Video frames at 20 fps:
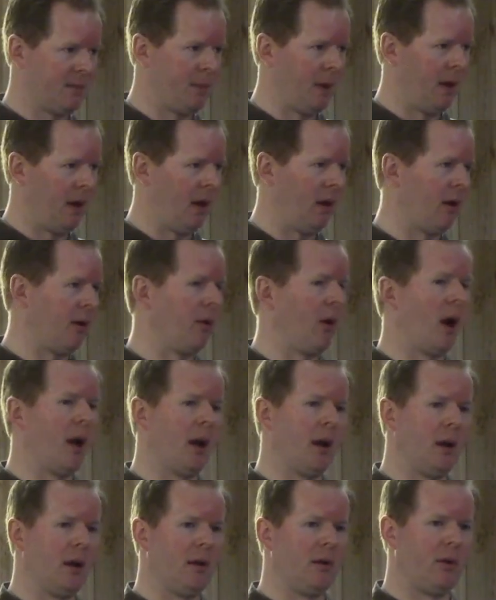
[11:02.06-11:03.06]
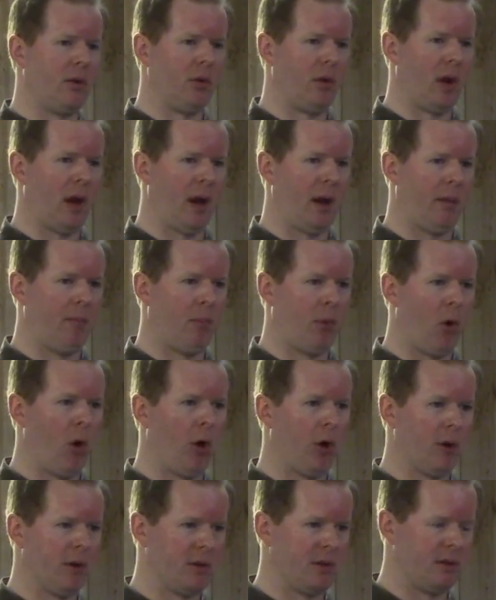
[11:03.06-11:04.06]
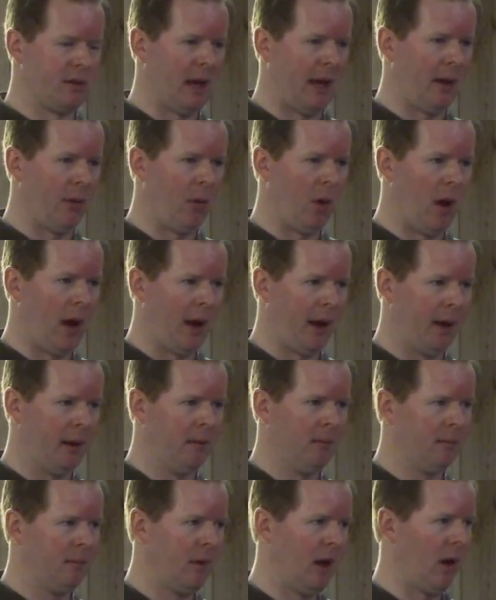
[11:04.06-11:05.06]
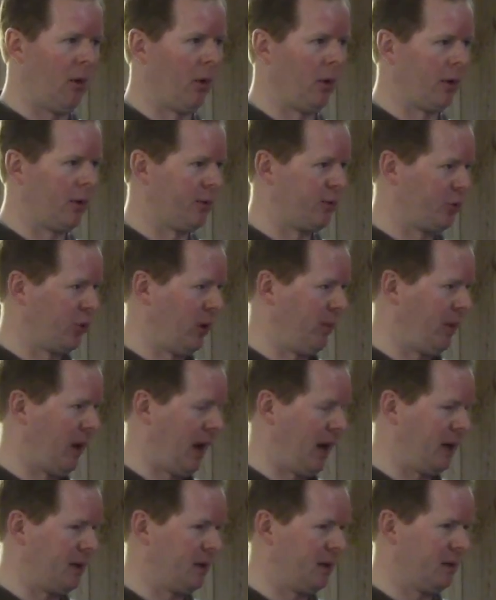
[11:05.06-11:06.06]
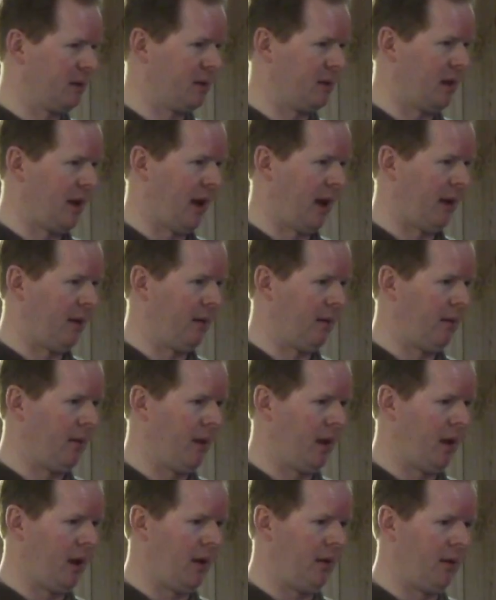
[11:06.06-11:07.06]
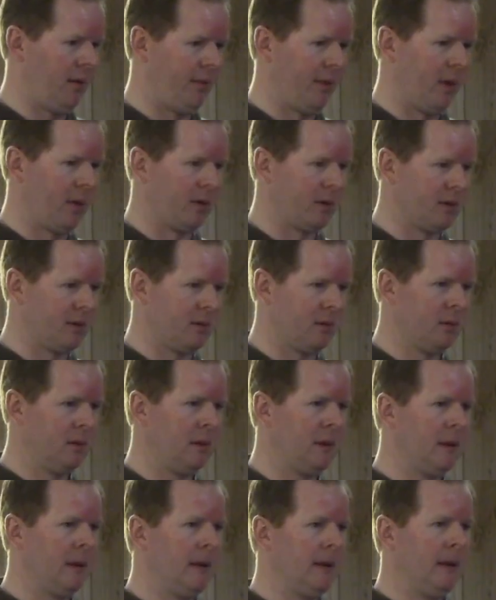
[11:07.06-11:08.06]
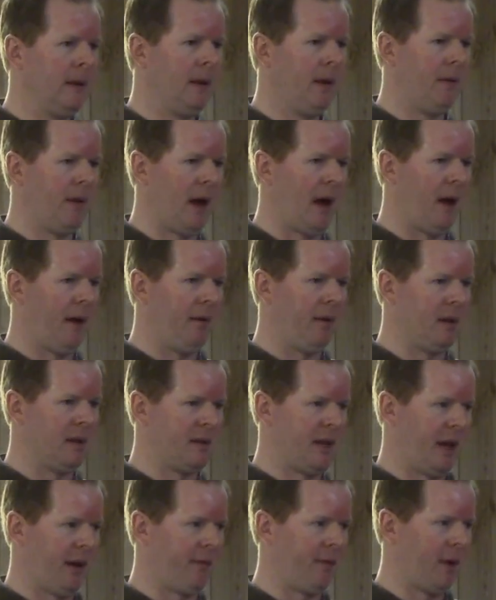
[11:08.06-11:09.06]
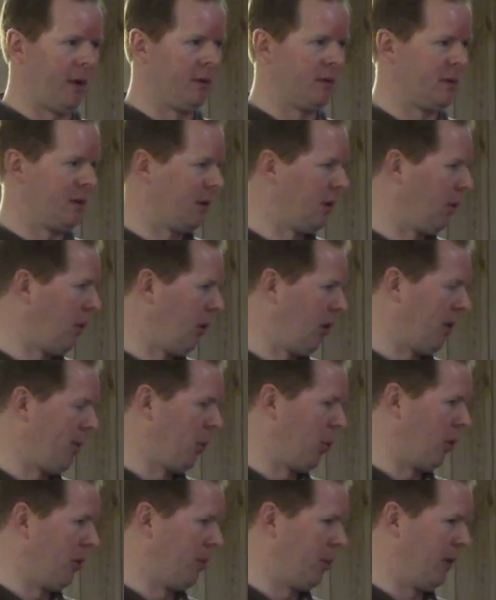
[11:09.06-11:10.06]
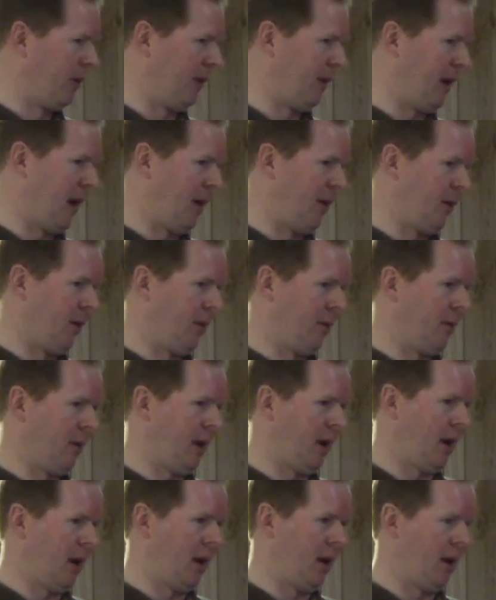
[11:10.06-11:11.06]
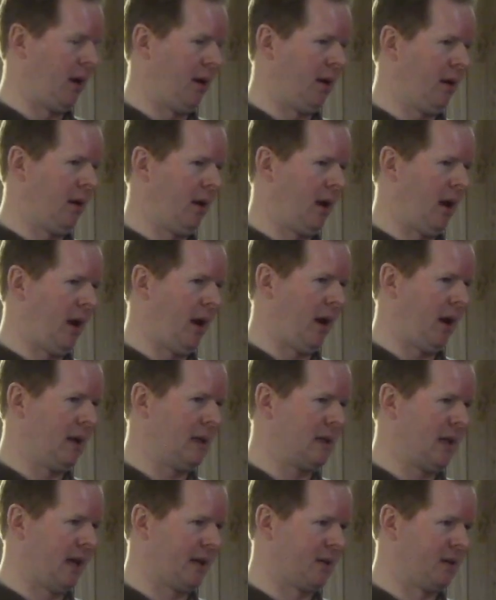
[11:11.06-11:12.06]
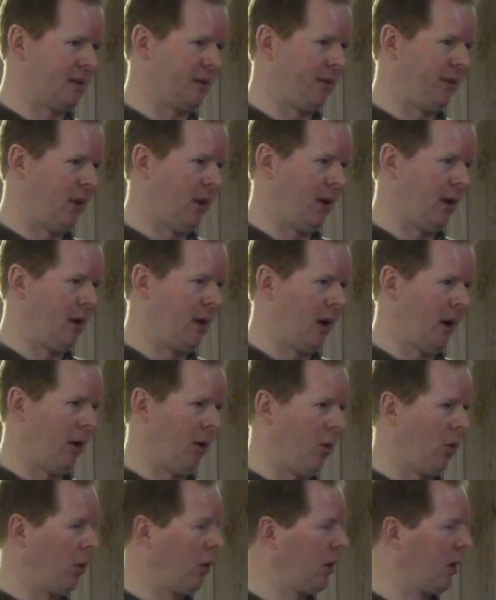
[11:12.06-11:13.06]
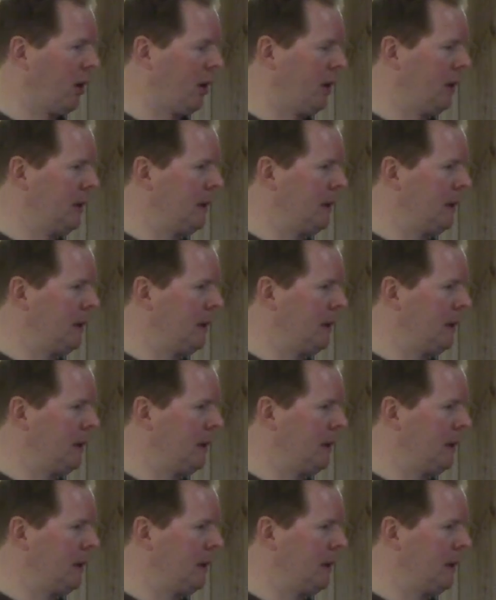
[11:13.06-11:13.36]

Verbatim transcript: been integrated into a broader statewide network of stream gauges that uh, the folks. Uh, the tech folks at the Water Board put together in uh, Texas Flood dot org,